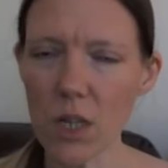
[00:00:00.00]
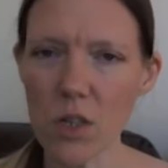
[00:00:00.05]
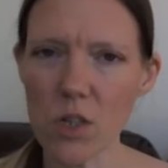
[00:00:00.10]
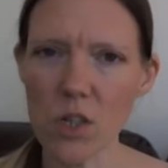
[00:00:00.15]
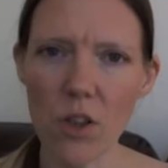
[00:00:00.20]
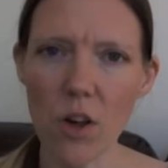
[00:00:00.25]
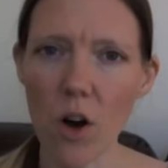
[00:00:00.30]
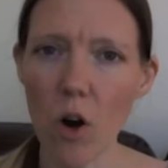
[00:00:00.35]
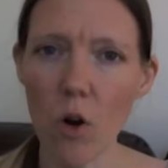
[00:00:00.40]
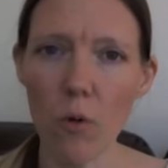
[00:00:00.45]

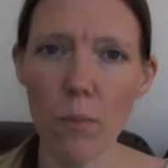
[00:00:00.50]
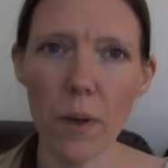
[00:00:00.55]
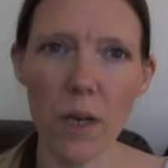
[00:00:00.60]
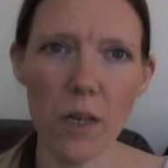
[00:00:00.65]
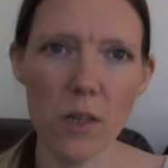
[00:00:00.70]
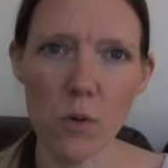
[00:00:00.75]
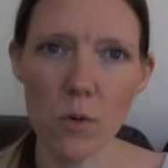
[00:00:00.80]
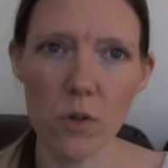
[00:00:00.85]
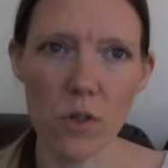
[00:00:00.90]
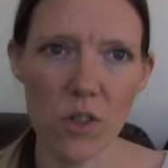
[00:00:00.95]
so the whole
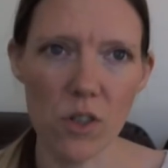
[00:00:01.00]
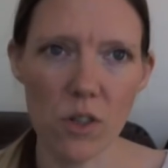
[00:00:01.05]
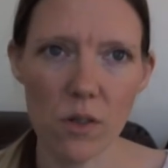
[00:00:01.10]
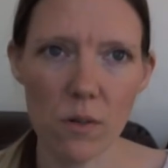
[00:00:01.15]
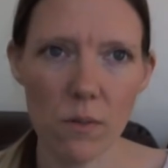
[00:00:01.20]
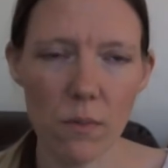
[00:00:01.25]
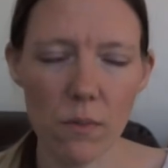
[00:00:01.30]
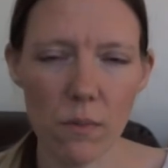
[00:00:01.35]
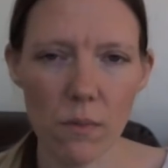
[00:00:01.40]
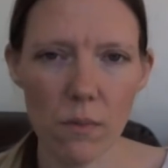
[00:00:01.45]
piece
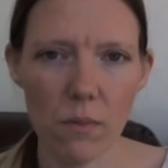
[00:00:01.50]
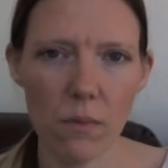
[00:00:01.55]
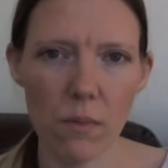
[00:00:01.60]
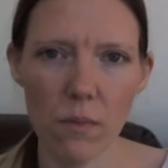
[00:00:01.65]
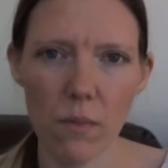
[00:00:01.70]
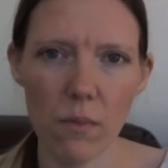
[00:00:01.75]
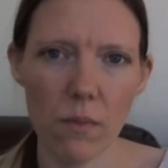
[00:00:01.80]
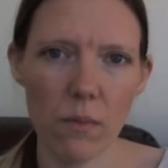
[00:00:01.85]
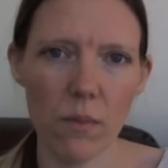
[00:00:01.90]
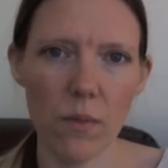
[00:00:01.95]
was
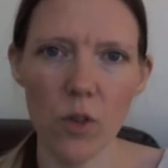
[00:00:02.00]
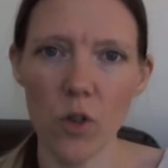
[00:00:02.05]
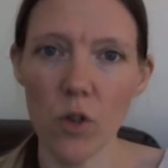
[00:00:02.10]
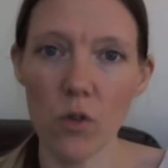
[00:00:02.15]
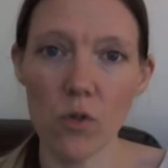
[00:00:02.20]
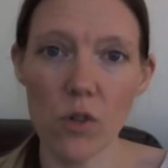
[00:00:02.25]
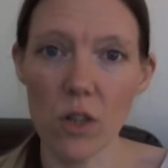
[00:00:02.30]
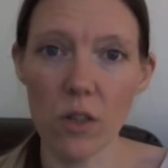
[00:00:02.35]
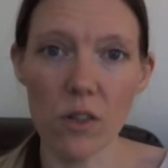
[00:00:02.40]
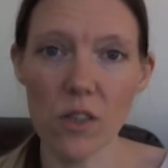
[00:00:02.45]

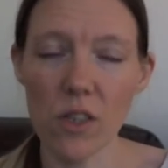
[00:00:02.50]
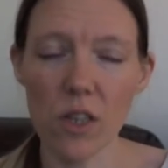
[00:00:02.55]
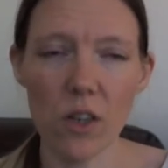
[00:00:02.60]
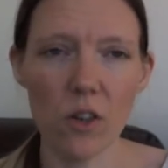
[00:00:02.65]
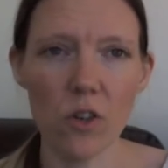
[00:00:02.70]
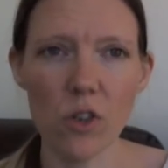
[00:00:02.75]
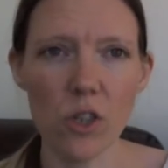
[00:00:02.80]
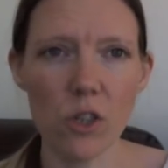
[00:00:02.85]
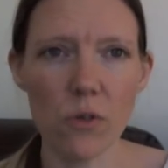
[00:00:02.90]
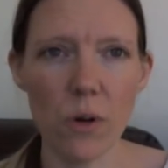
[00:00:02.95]
useless. I
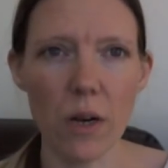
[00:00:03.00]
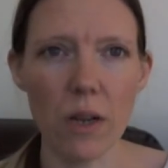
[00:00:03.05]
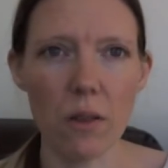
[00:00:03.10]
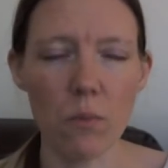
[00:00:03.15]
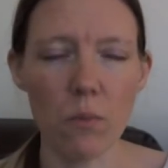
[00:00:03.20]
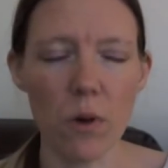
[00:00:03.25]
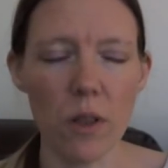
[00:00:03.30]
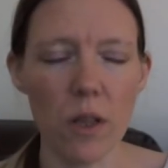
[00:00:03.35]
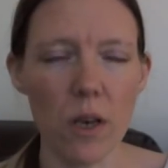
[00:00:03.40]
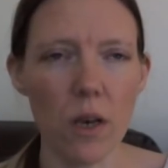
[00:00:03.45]
couldn't do
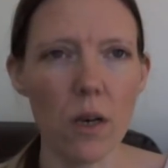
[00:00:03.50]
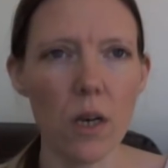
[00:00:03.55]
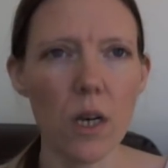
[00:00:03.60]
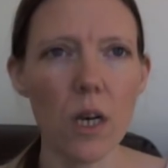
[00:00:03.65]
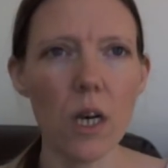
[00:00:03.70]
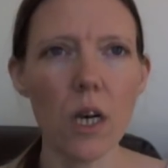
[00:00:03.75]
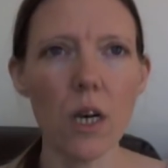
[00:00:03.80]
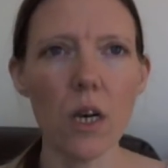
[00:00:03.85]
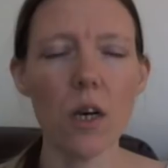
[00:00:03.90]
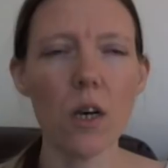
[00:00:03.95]
anything with it.
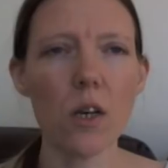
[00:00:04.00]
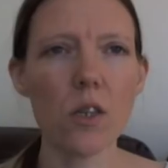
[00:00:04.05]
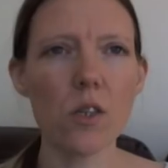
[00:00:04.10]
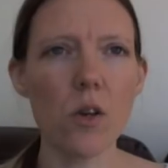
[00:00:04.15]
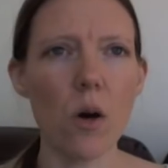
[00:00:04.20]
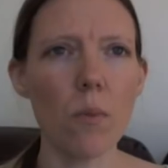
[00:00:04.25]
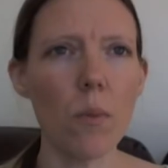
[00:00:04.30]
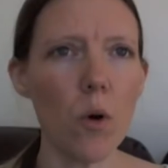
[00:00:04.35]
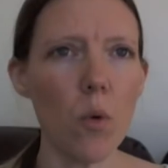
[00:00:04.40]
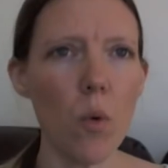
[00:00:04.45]

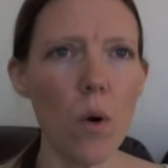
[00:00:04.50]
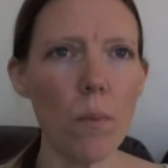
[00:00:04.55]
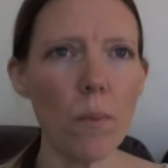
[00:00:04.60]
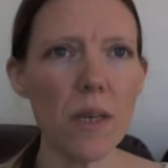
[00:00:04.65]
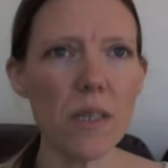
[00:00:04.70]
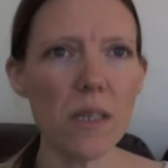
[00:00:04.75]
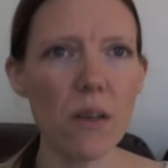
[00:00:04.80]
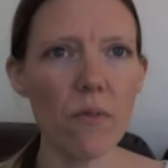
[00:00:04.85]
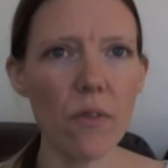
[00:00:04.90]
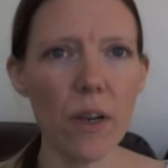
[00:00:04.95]
So I bought 1
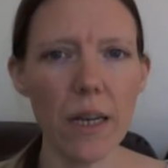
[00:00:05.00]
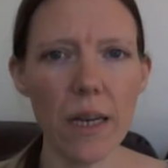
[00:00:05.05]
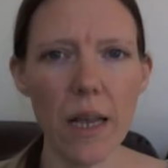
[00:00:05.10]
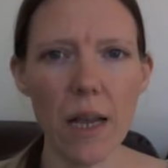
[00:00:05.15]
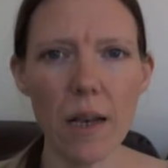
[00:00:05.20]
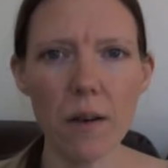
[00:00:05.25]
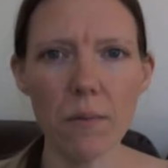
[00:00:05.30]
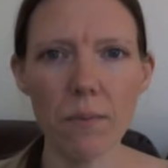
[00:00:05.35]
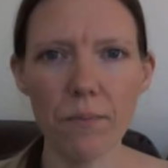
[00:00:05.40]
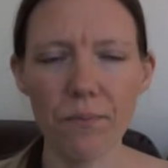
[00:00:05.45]
piece of
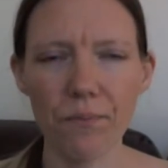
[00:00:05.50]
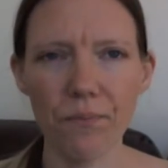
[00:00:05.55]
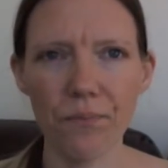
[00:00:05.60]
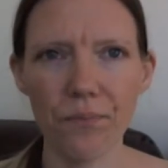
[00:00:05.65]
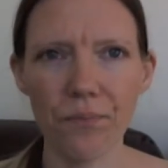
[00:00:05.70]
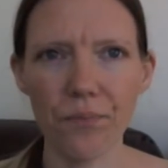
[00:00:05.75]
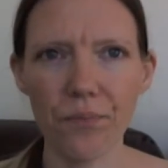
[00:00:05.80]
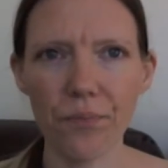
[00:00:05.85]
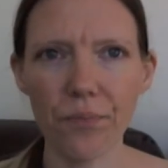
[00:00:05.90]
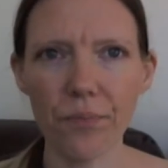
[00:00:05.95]
linen,
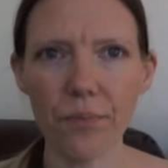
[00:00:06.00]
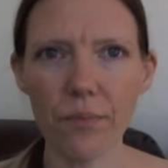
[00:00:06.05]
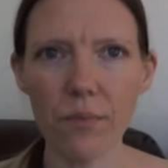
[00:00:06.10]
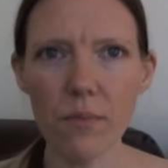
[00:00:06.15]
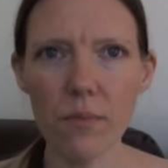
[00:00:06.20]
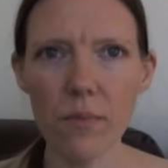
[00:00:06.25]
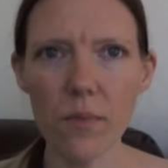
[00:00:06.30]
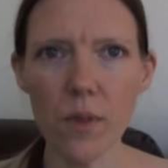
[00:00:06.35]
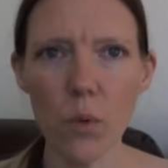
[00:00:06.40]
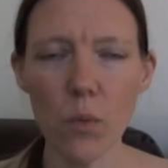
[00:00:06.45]

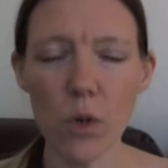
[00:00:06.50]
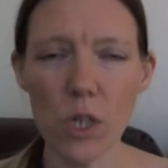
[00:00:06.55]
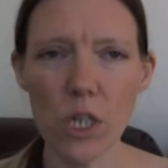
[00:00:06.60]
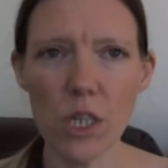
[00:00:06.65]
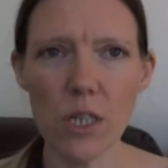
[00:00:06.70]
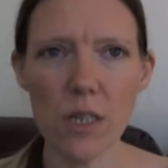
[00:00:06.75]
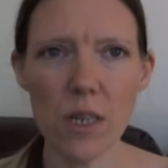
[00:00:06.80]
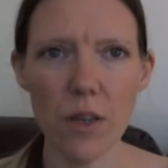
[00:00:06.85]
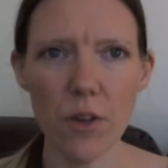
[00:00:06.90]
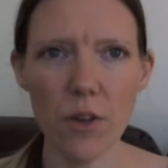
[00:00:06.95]

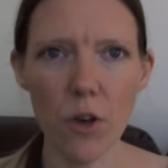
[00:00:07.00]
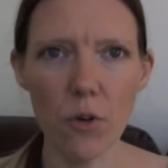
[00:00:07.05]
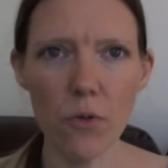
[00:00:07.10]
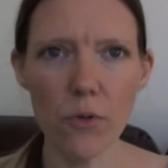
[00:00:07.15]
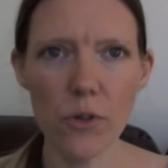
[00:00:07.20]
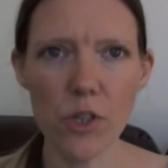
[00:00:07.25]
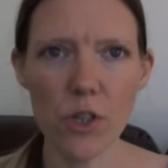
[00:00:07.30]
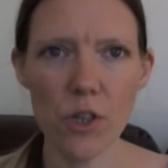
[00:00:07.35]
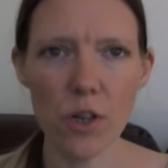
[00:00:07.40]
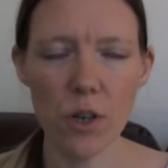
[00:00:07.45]
which is in
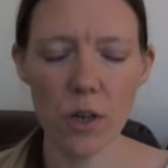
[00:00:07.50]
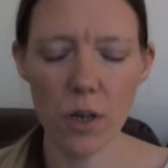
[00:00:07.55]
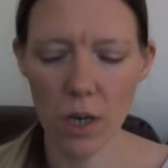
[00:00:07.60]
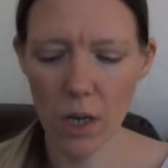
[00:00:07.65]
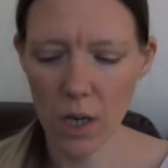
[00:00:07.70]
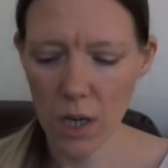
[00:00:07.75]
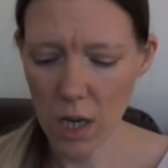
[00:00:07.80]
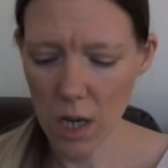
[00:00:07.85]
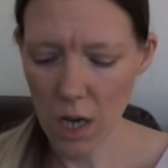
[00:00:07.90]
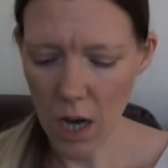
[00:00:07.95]
use.
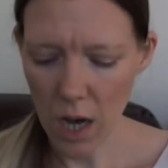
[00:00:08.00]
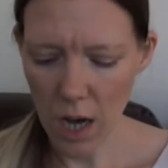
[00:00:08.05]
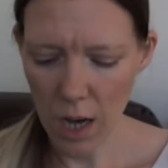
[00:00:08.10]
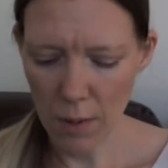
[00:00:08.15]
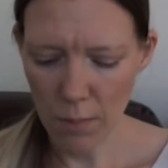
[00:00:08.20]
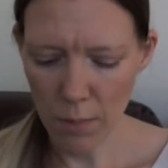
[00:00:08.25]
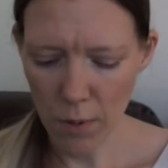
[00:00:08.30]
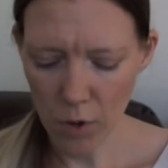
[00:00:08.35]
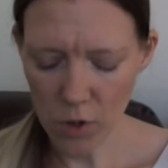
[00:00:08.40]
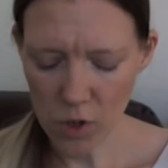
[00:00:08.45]

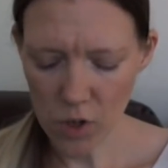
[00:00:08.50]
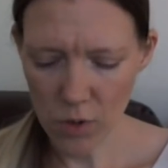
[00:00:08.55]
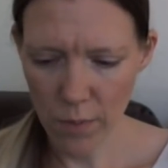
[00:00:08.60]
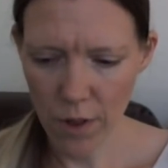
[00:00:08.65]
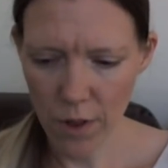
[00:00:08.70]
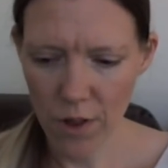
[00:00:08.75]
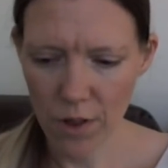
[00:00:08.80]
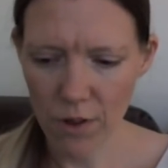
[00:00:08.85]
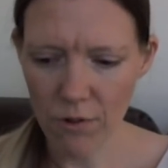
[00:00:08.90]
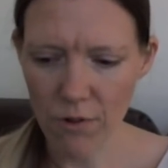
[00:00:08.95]
I bought
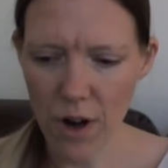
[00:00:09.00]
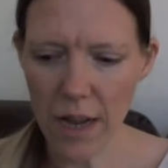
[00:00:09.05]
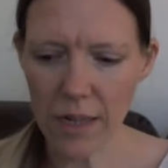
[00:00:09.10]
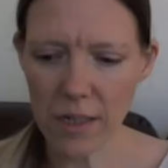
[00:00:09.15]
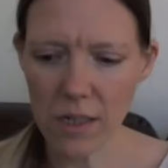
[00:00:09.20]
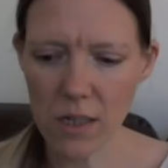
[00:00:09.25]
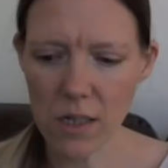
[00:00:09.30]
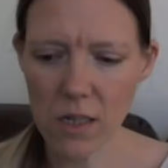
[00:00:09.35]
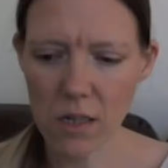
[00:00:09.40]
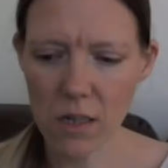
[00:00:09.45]
some
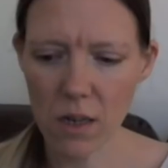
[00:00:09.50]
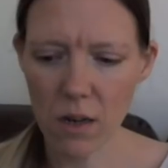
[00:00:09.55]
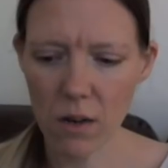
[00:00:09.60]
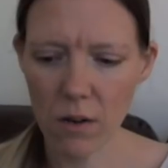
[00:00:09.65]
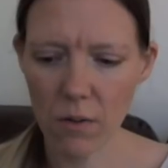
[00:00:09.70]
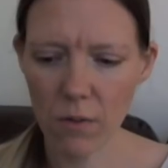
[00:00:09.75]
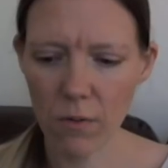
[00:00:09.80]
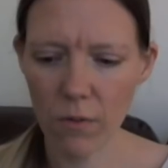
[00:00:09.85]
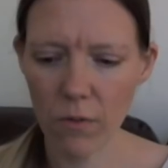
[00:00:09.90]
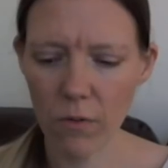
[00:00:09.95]
threads
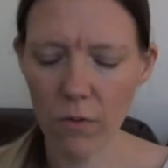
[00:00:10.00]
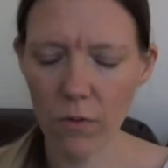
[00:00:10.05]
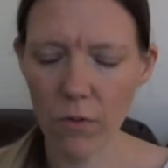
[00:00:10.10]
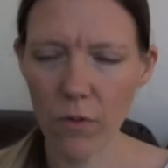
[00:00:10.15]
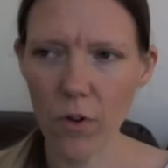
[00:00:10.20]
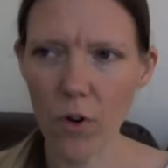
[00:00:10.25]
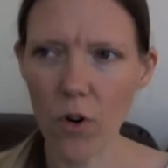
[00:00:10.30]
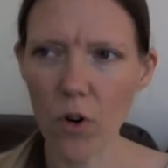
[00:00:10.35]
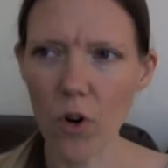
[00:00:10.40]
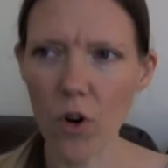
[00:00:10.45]

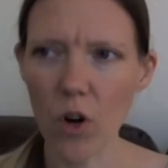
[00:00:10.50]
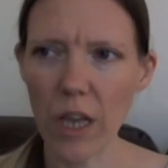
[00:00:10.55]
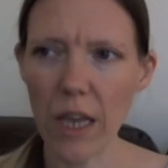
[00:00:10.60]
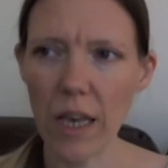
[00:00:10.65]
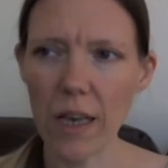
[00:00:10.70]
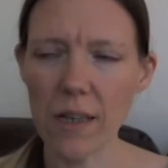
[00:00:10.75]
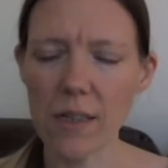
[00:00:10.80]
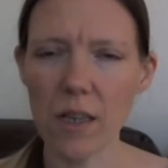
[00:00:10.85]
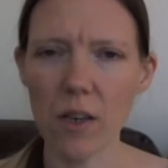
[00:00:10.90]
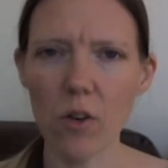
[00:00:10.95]
for
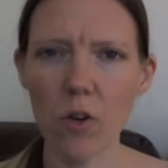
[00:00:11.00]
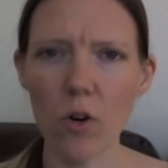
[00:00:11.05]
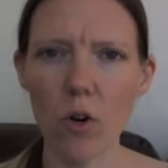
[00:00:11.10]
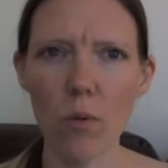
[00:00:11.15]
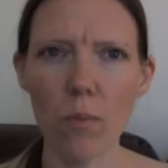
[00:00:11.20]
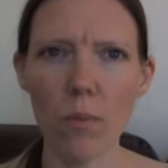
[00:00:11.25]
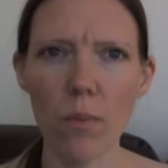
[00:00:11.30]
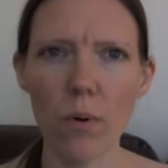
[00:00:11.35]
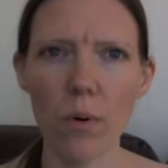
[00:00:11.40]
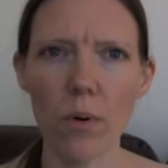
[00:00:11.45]
kitting
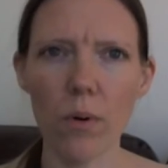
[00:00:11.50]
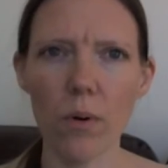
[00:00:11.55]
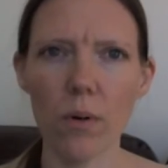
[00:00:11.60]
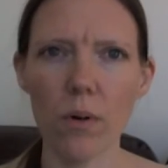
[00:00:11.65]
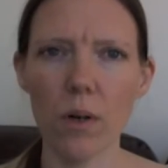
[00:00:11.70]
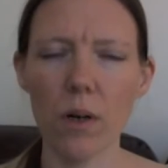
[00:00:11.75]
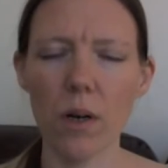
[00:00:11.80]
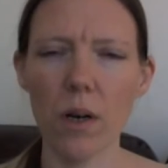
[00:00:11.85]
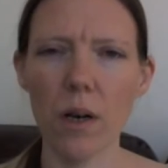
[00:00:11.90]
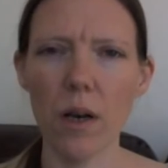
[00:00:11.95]
up
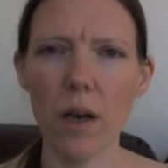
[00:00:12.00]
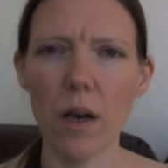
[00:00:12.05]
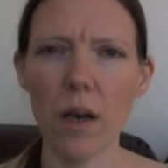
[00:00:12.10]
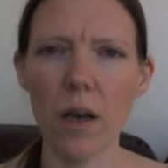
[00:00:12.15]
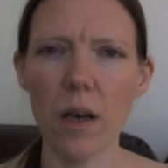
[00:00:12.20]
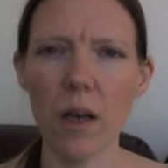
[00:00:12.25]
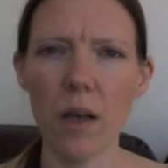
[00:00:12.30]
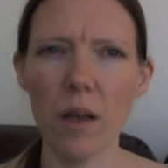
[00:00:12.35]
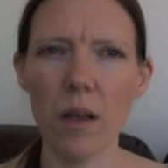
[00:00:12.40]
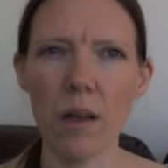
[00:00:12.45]

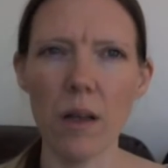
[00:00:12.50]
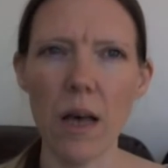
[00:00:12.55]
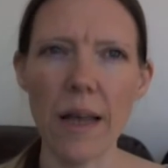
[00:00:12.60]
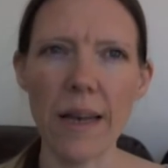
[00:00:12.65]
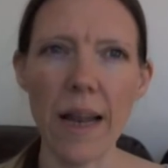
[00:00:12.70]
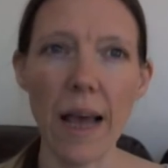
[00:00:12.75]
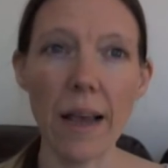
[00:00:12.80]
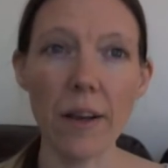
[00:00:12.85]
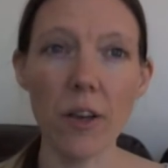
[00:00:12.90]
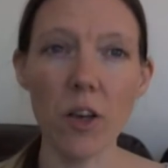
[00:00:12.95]

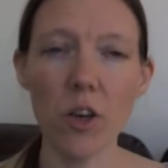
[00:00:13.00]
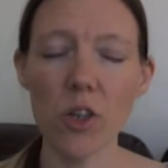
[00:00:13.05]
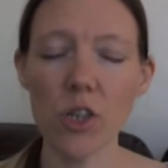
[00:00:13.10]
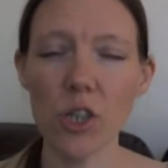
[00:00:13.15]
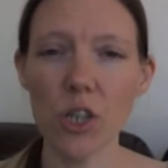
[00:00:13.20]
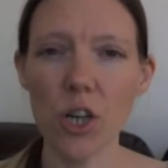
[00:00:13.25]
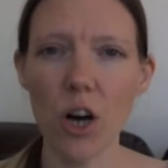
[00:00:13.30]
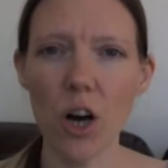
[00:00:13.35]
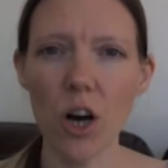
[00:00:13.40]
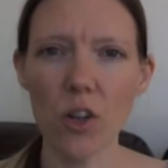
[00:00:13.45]
an anchor
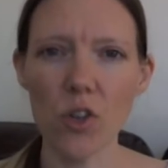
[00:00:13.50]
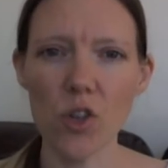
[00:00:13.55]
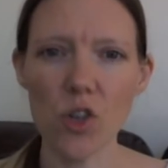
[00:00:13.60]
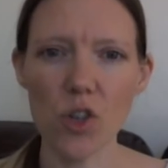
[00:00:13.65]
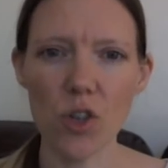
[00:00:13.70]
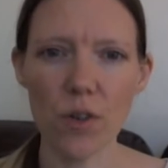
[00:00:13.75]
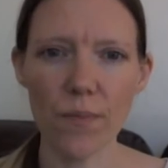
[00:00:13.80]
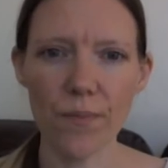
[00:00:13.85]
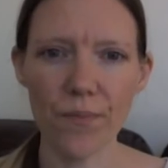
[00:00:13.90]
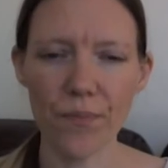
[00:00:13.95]

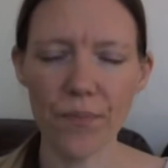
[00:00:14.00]
chart,